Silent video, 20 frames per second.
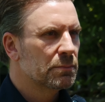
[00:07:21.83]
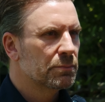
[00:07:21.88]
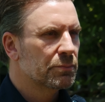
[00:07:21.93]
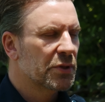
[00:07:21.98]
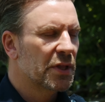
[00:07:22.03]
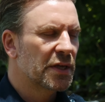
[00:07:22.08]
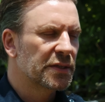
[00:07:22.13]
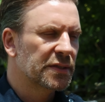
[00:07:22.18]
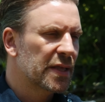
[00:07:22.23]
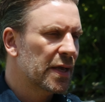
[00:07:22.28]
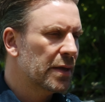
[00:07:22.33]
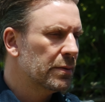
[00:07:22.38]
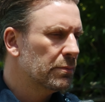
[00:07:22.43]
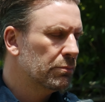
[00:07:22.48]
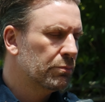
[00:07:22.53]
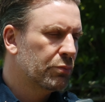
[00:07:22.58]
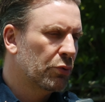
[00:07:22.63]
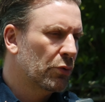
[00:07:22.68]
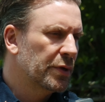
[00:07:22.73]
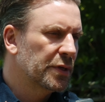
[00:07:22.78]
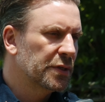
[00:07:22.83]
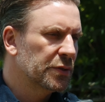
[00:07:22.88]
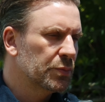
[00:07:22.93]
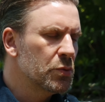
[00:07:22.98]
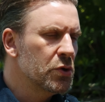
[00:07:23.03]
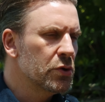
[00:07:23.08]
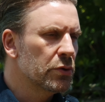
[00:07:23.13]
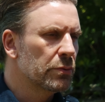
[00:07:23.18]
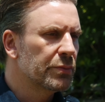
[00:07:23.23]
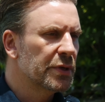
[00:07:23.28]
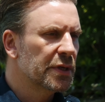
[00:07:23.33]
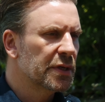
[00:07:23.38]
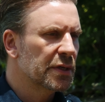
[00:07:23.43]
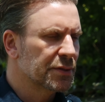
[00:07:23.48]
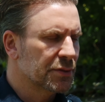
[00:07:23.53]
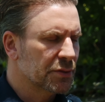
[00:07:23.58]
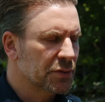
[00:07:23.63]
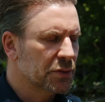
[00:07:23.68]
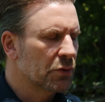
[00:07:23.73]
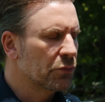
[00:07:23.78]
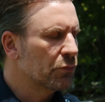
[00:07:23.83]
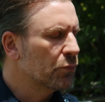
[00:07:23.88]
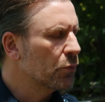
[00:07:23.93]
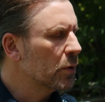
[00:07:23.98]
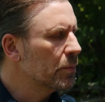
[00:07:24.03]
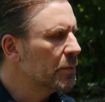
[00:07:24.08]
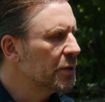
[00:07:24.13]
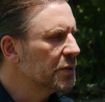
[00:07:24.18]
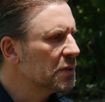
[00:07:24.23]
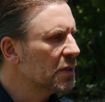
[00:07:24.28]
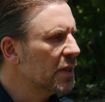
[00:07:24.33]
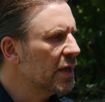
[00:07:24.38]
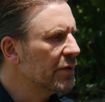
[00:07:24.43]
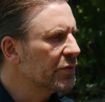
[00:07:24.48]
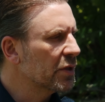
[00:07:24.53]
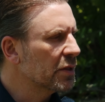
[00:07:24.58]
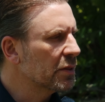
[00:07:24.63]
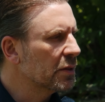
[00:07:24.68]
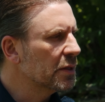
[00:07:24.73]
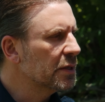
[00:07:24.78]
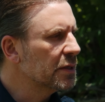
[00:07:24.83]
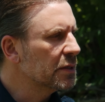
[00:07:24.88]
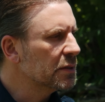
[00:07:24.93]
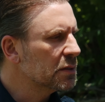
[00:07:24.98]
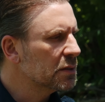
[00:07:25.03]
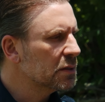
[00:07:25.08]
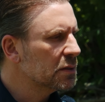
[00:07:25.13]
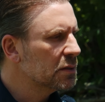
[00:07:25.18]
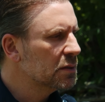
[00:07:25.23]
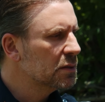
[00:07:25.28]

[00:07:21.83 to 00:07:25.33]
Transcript: Plus, that point is mute because there's still four months left on the lease.